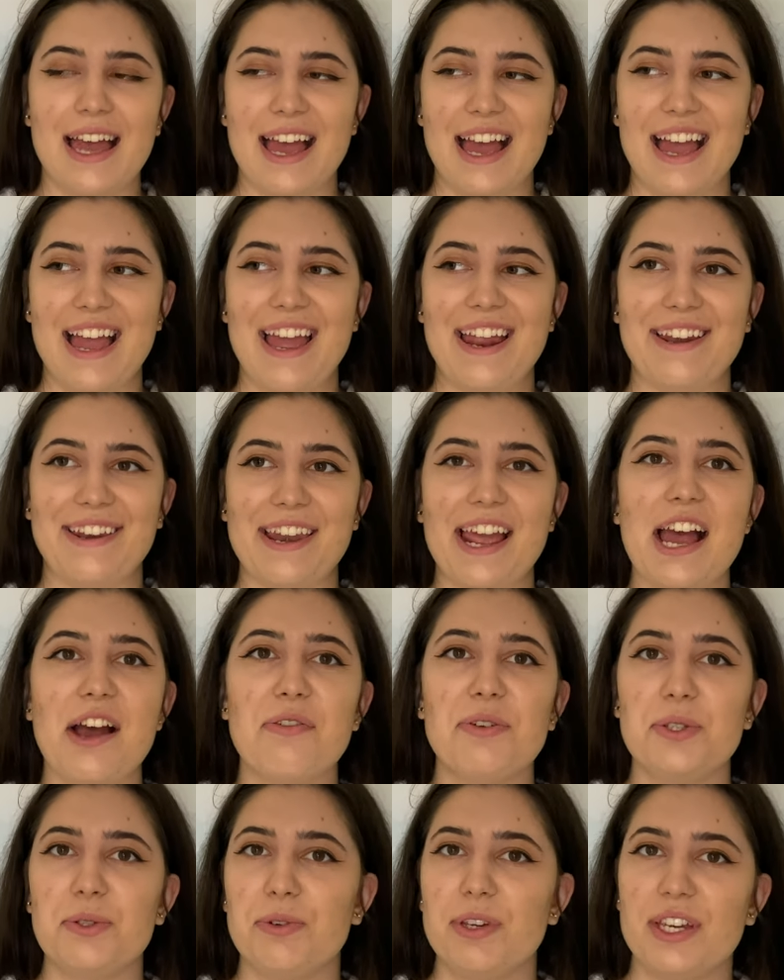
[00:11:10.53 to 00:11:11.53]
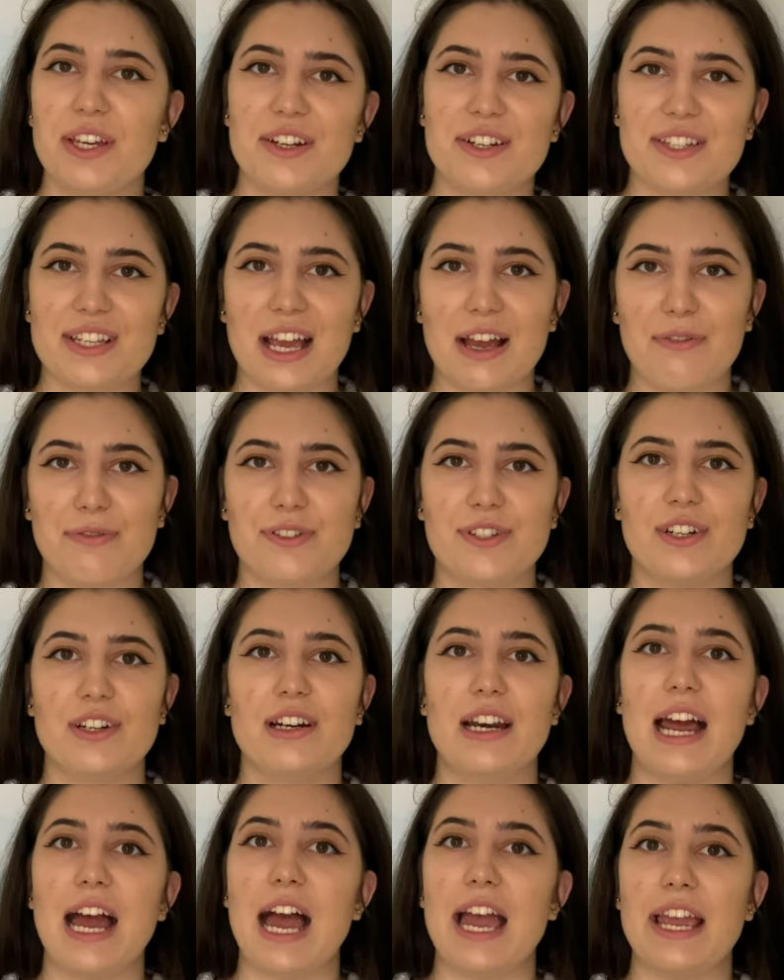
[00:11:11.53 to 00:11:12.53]
And now two years after
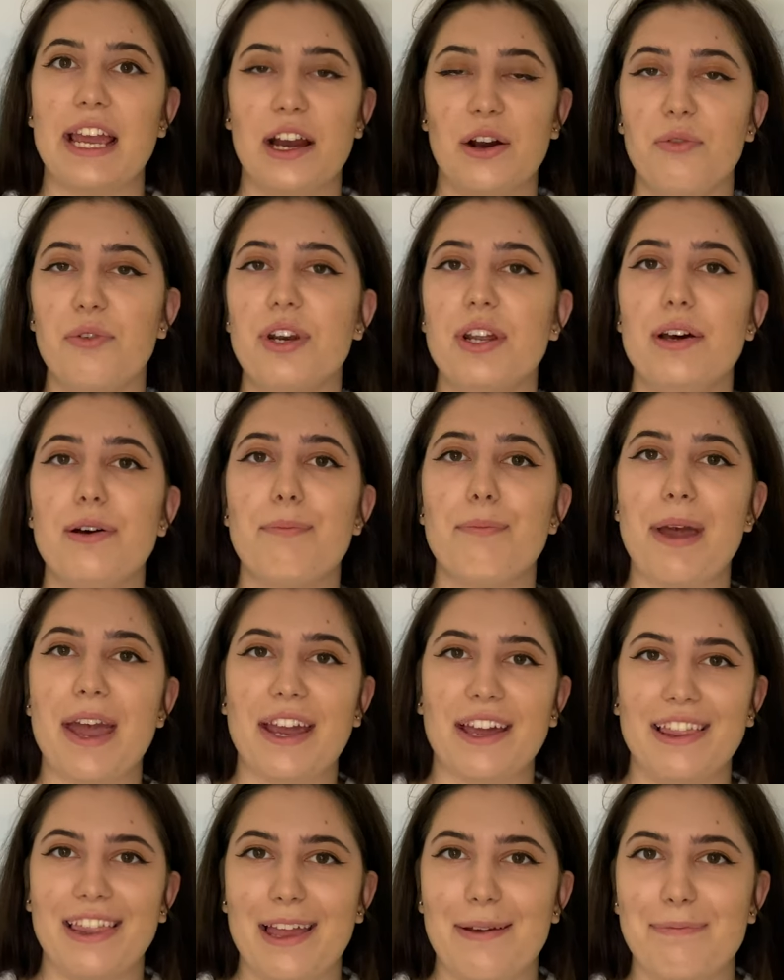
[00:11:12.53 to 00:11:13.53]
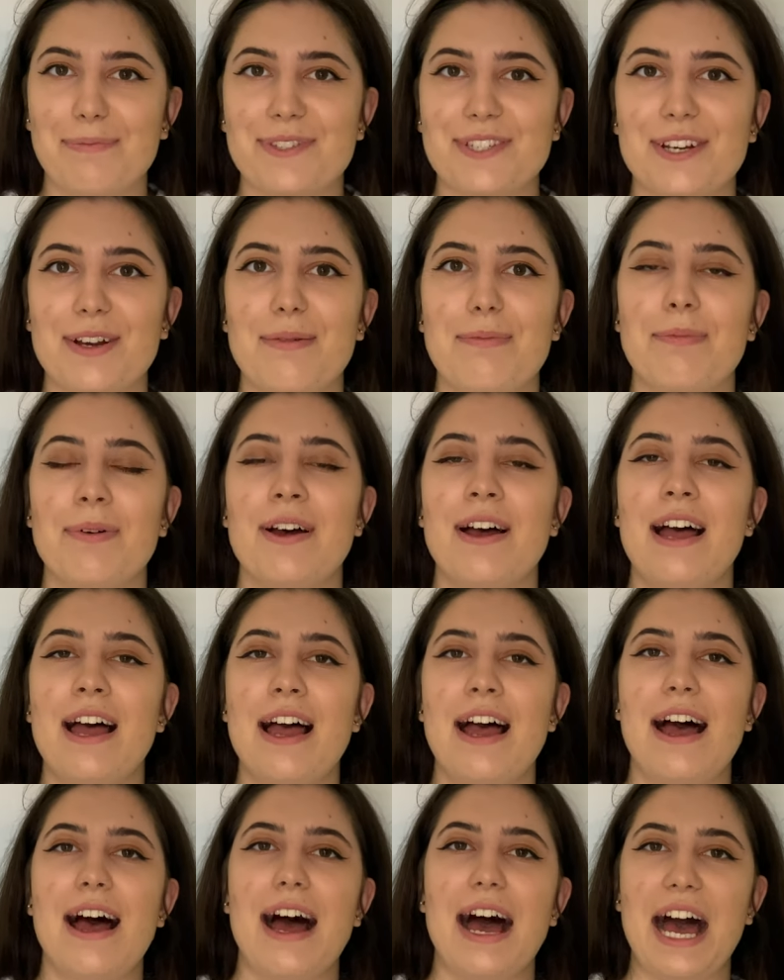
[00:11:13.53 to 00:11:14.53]
I own a Mac laptop,
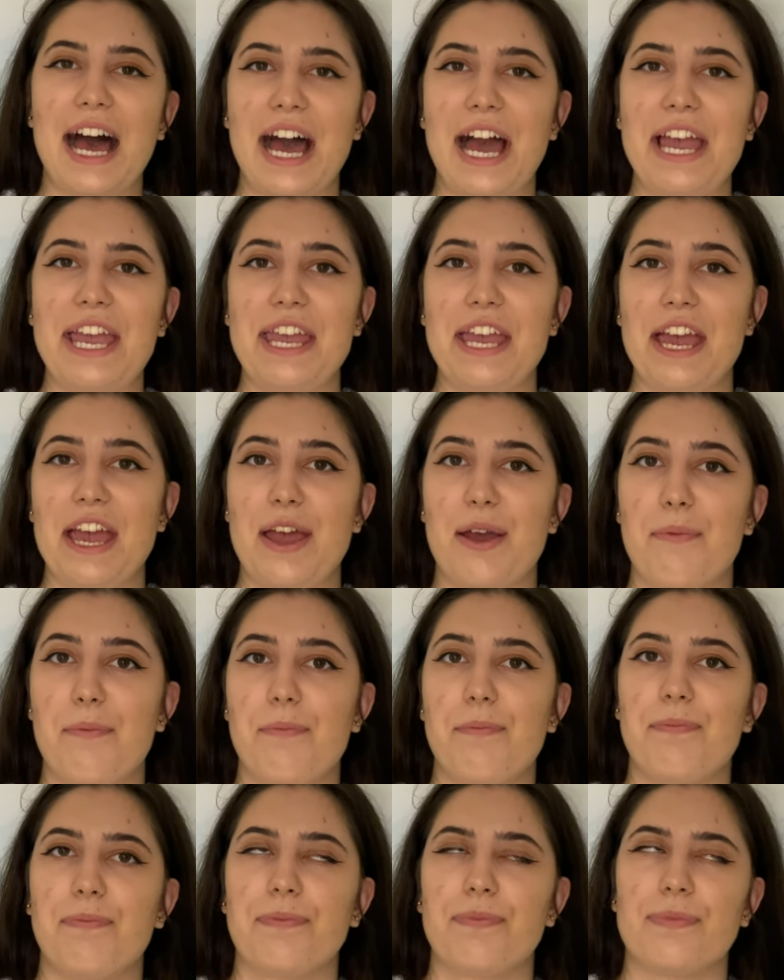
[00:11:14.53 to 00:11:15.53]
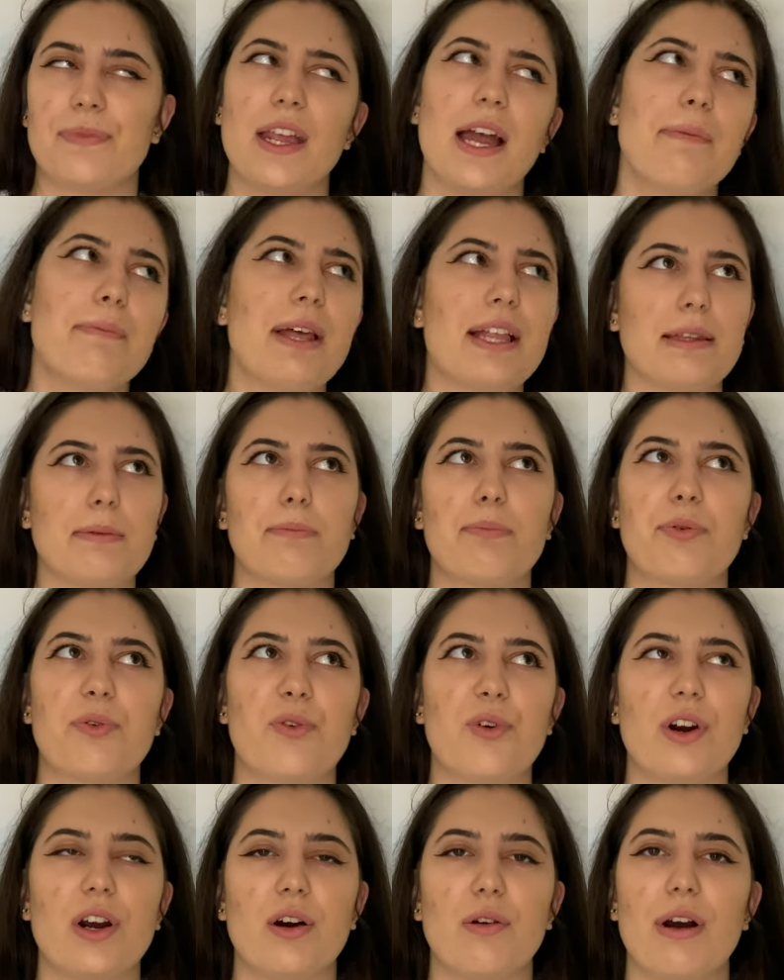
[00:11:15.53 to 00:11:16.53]
I am, I'm not a
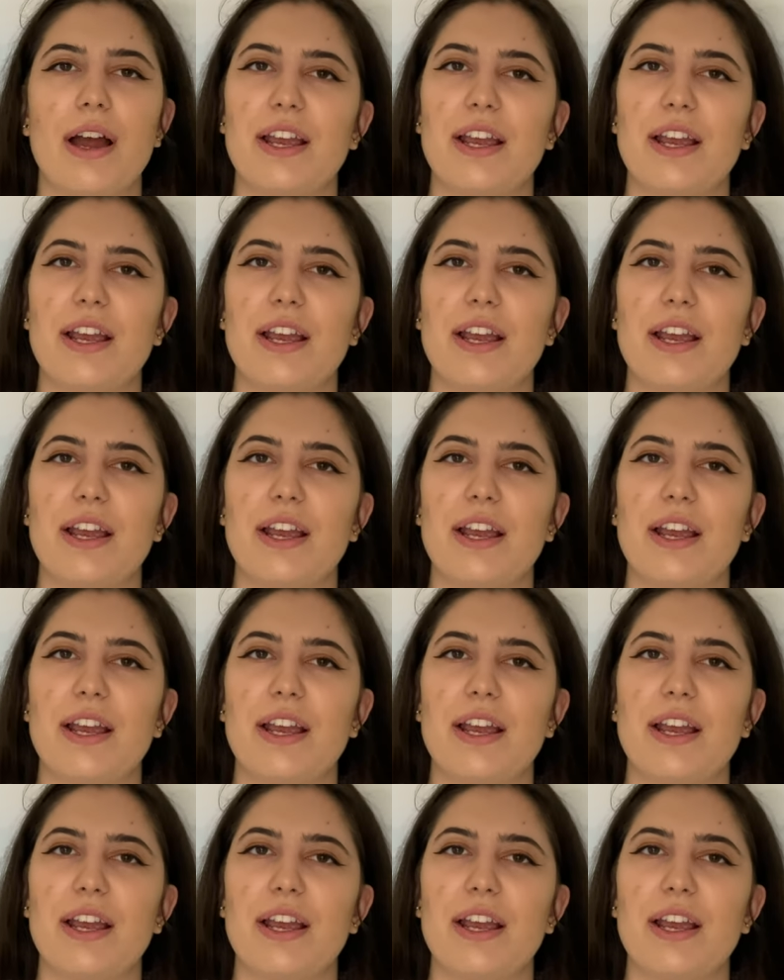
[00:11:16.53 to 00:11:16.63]
pro.